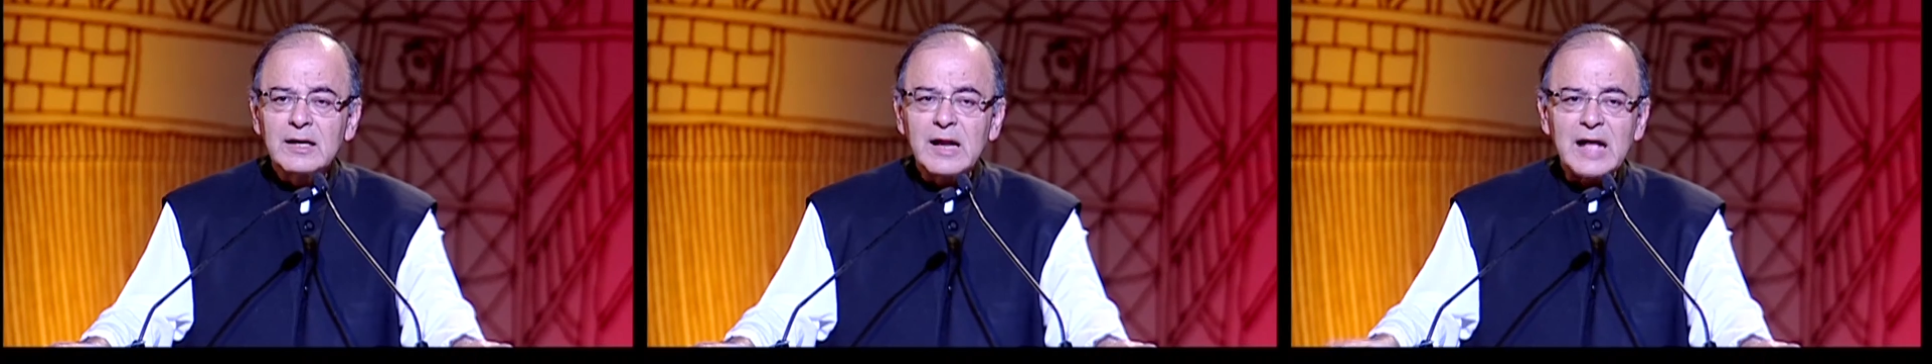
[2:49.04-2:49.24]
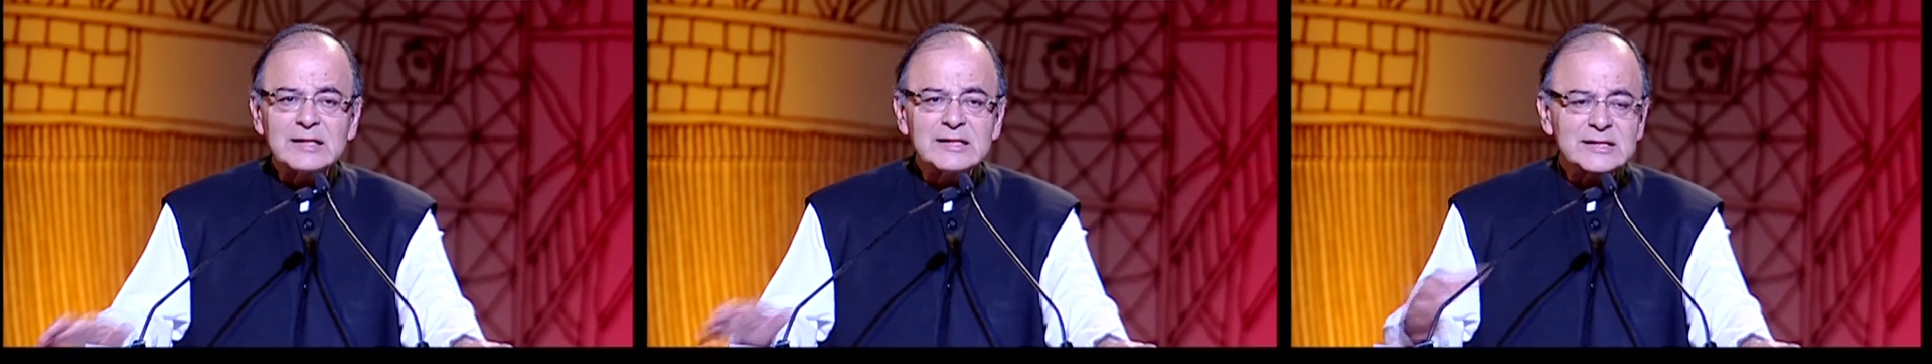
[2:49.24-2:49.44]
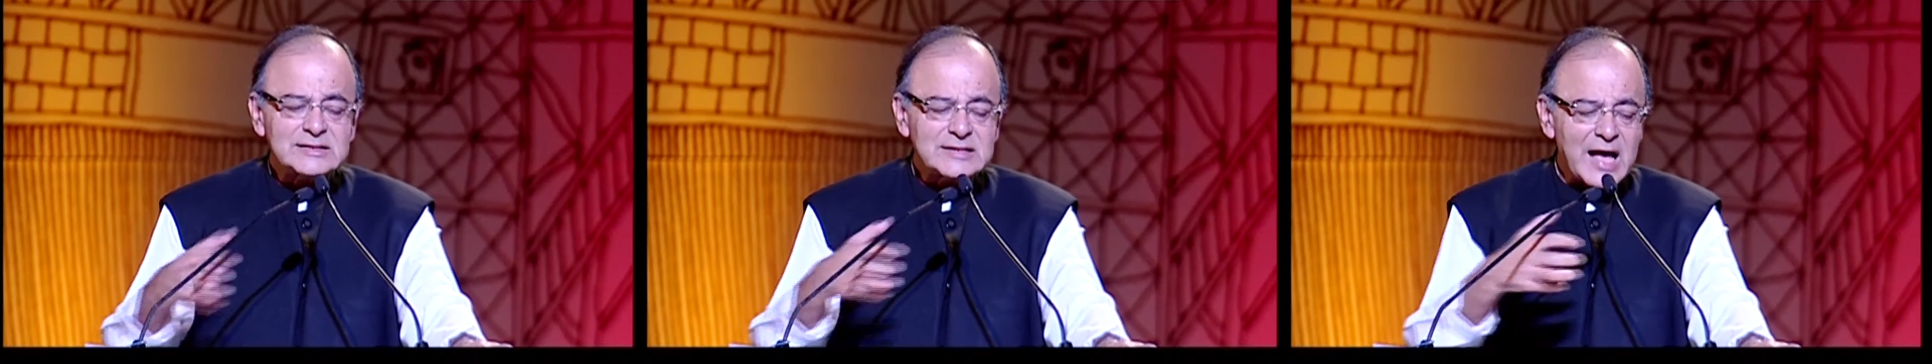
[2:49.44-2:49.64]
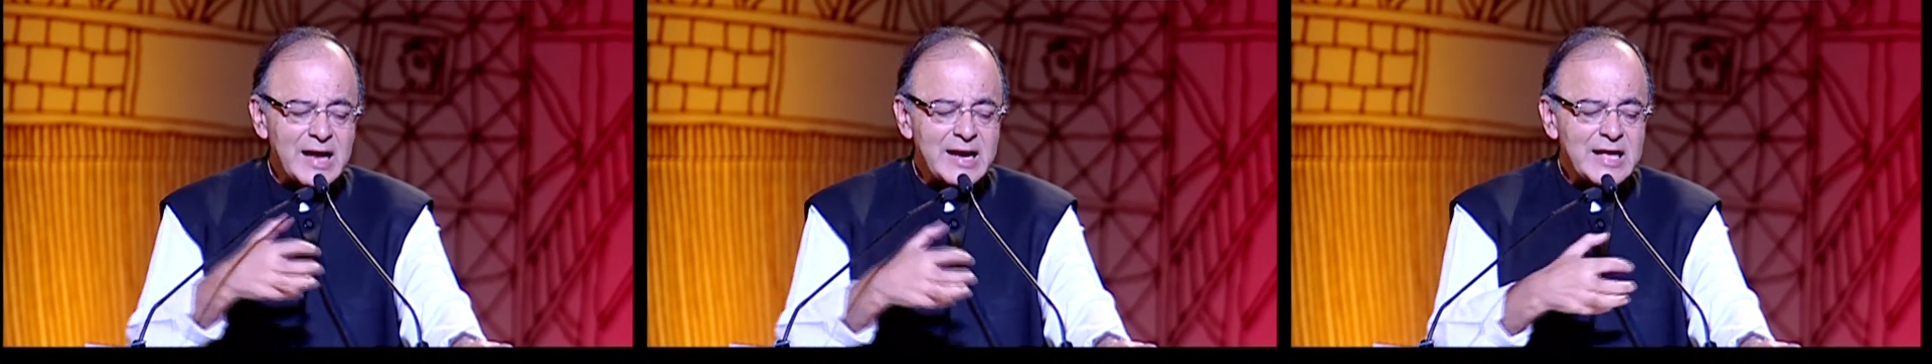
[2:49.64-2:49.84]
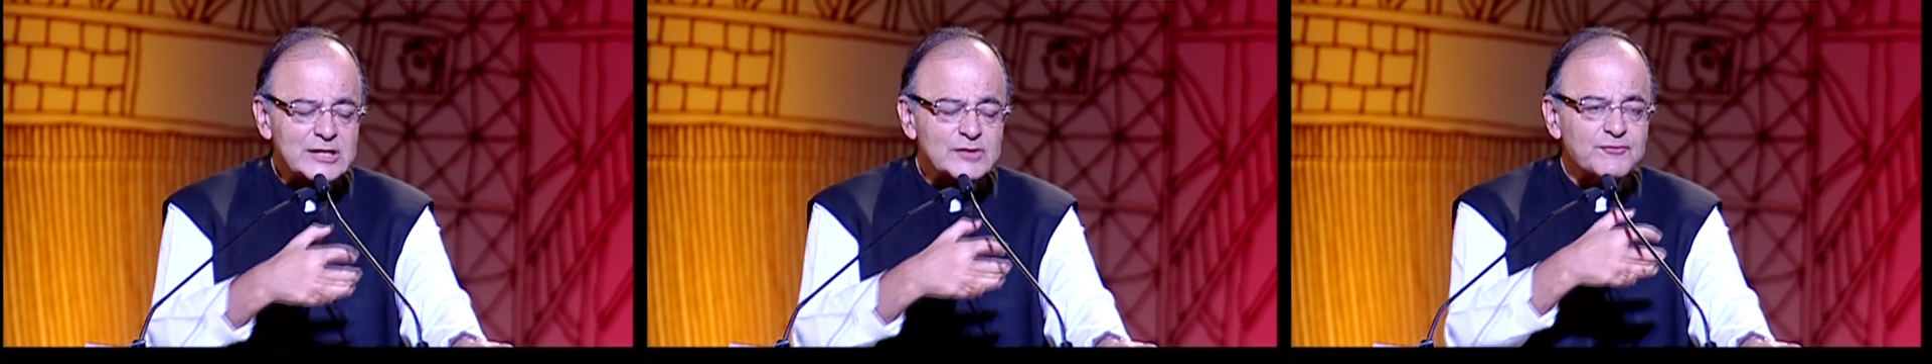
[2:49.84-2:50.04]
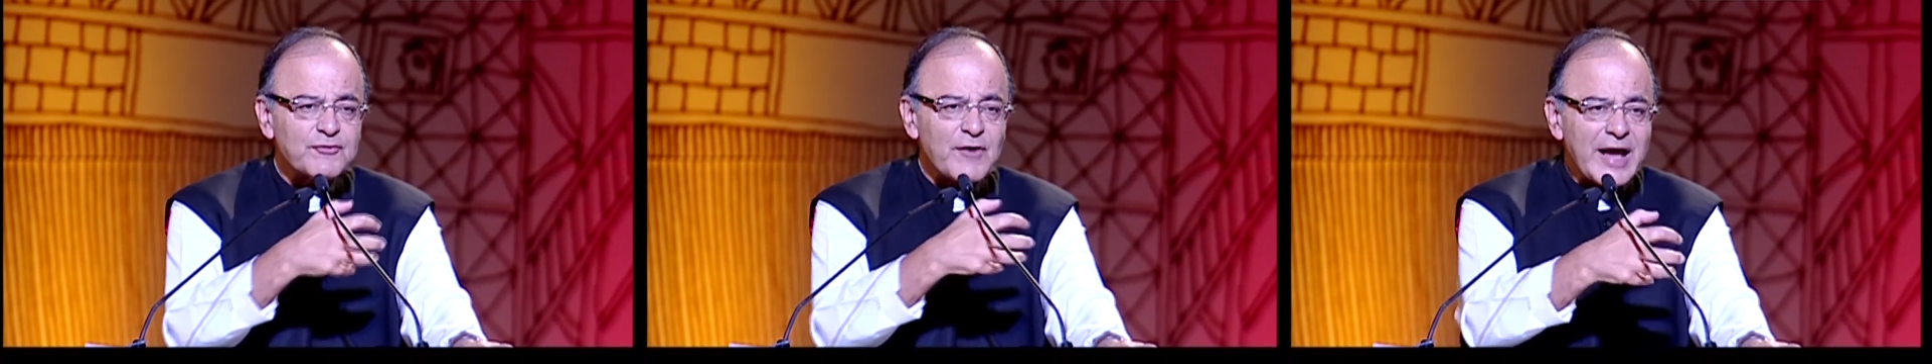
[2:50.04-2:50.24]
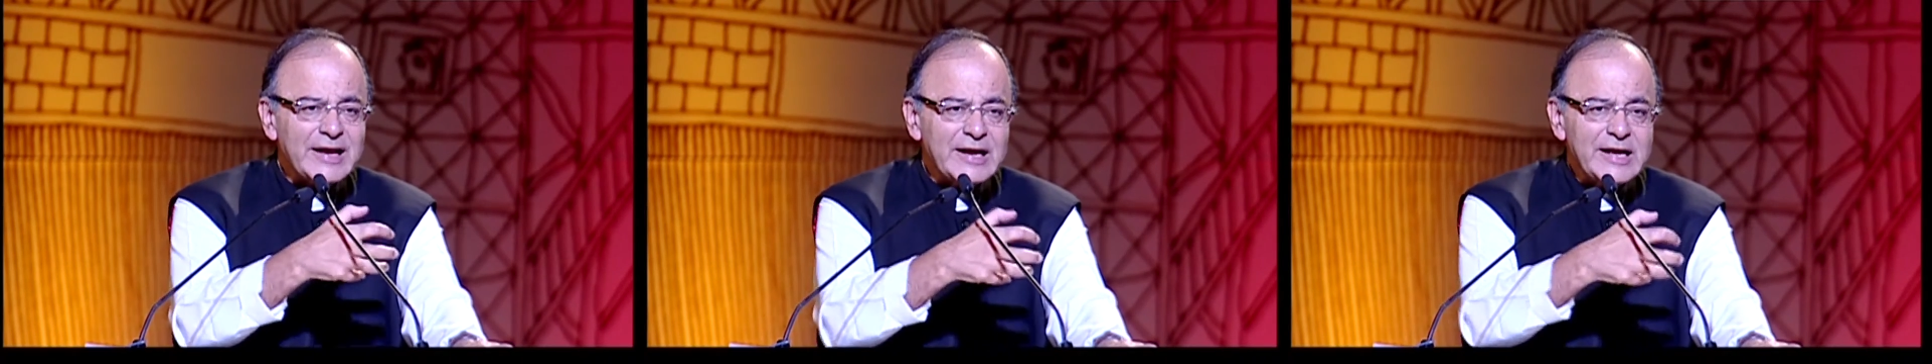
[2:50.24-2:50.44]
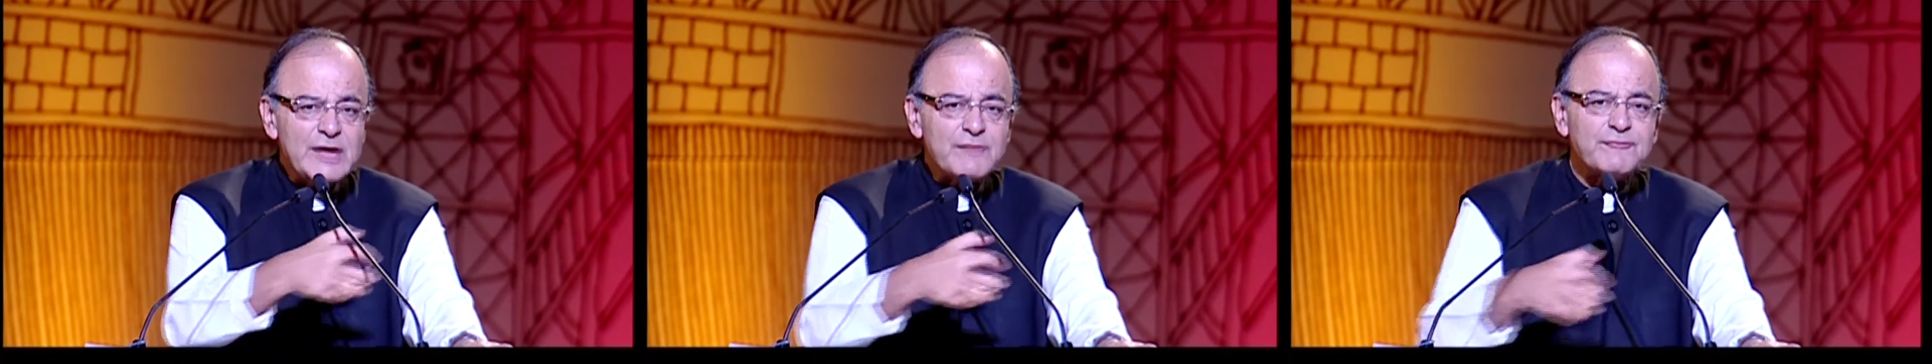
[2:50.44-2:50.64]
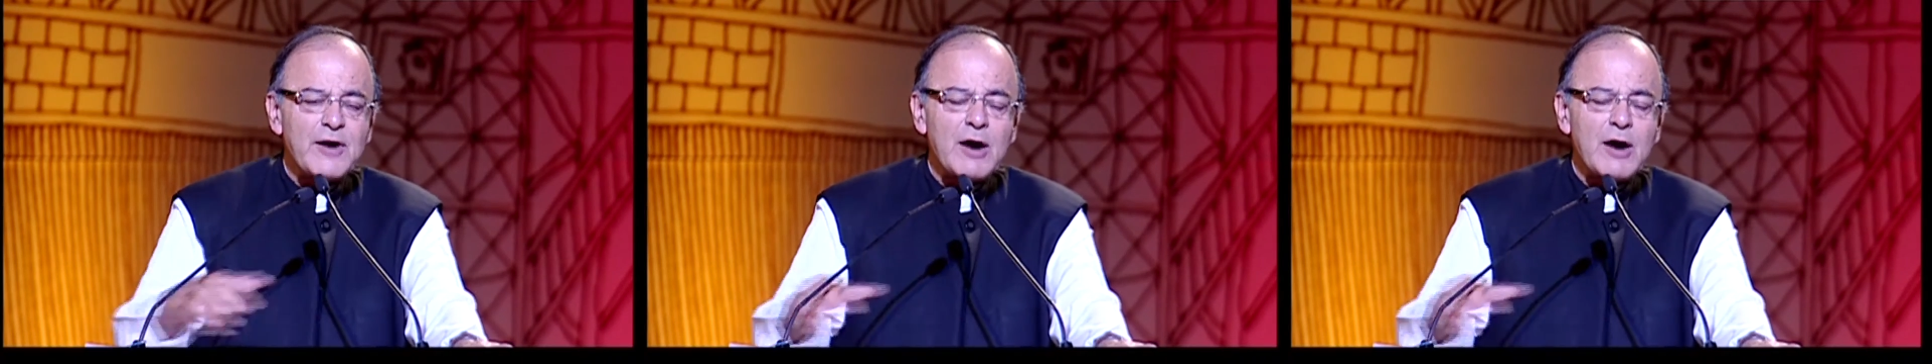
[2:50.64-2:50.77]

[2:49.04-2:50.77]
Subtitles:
Rajasthan has finally